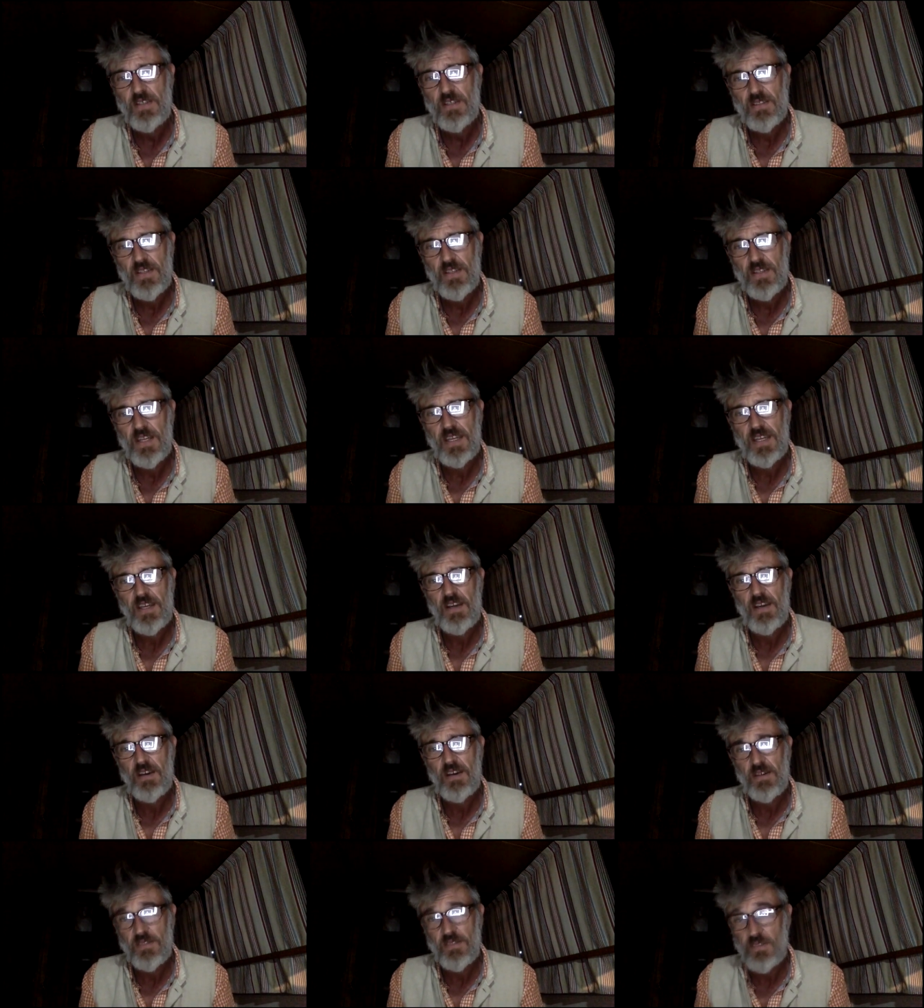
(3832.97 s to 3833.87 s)
They
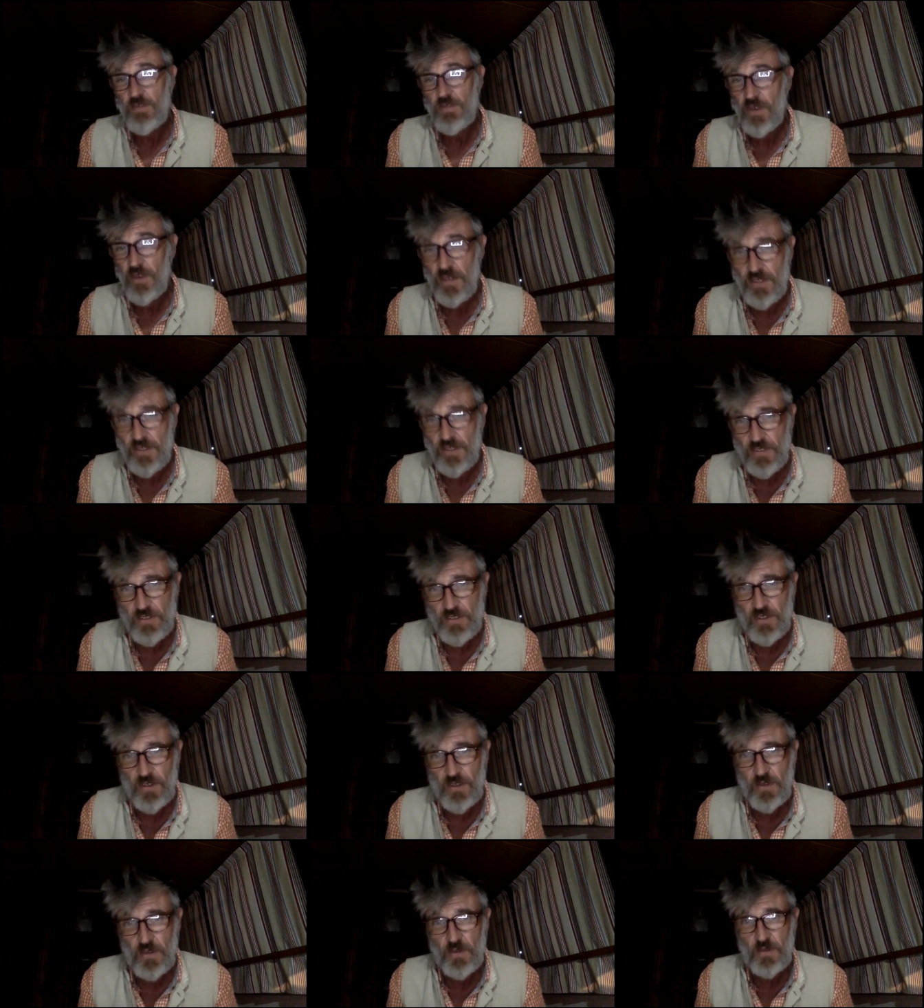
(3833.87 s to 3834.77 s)
are divine
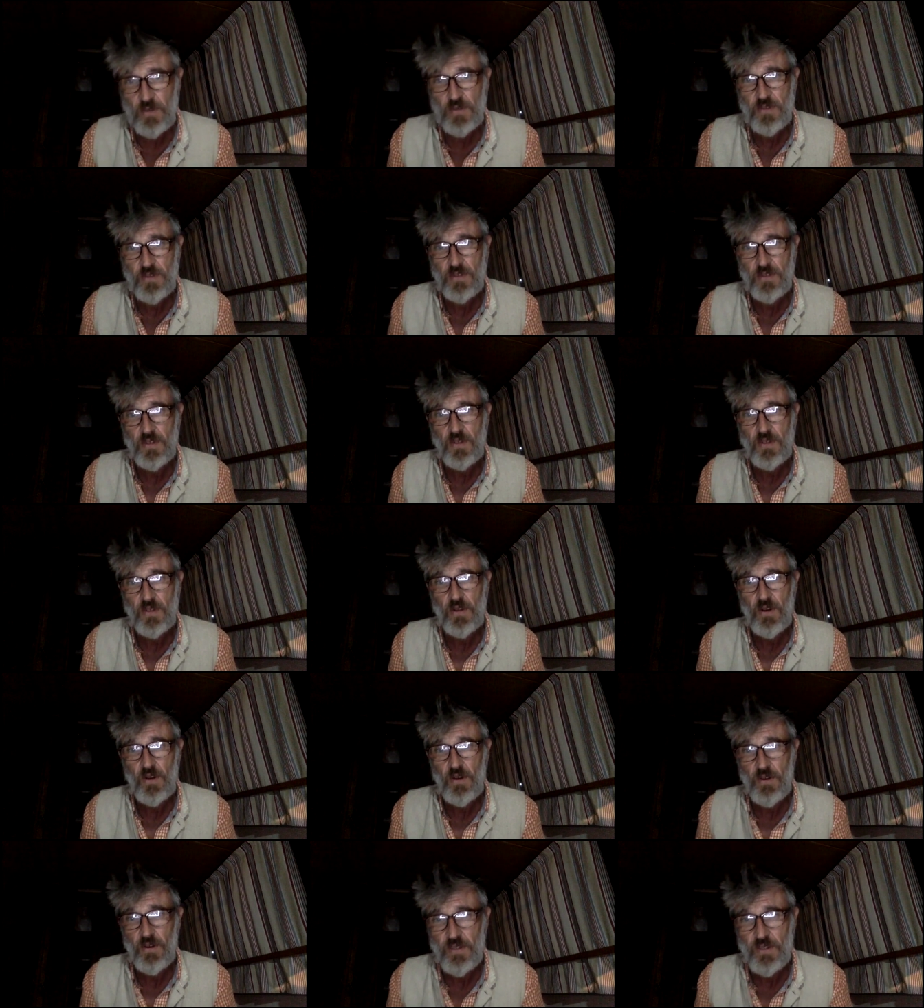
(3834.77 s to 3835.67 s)
souls
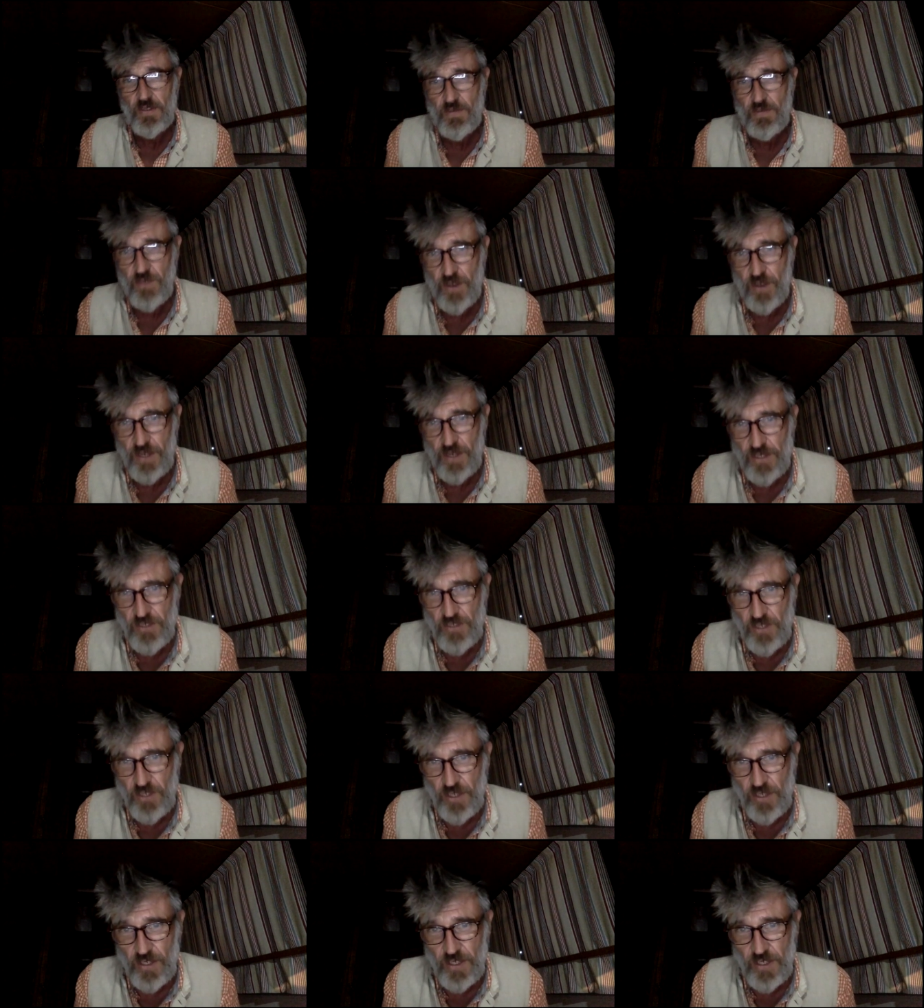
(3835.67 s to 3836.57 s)
on a divine
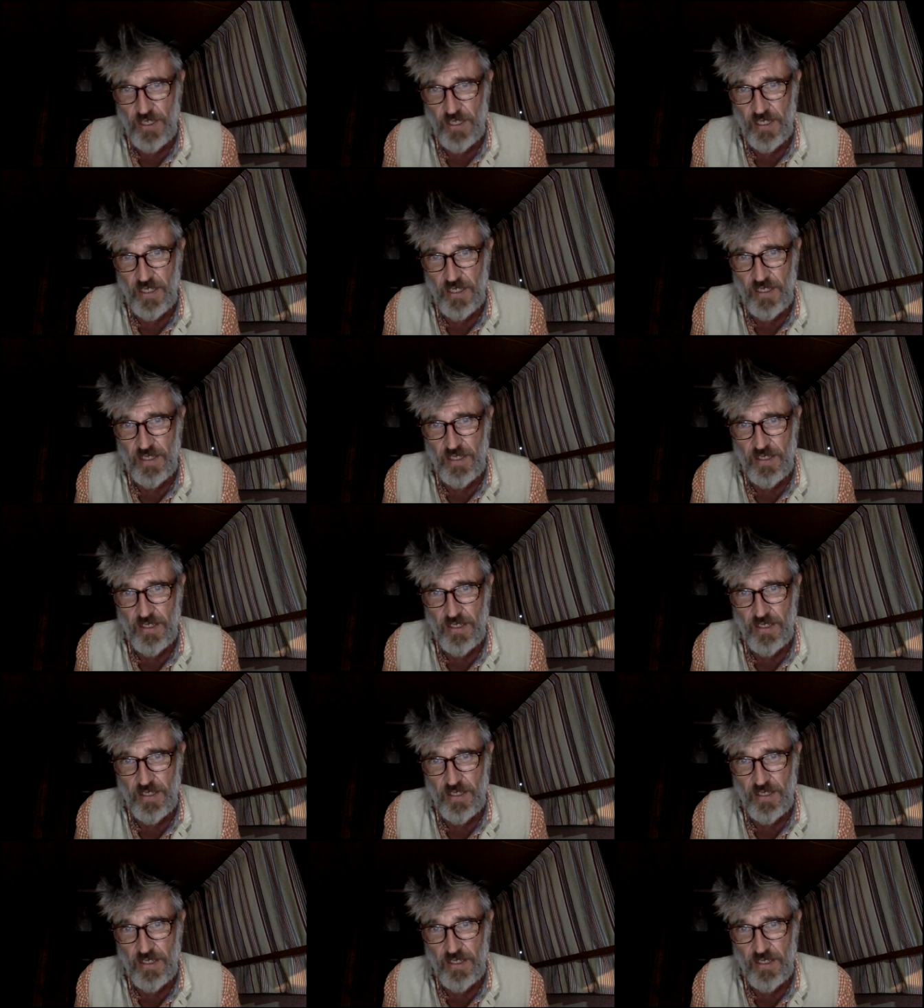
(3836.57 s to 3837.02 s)
journey.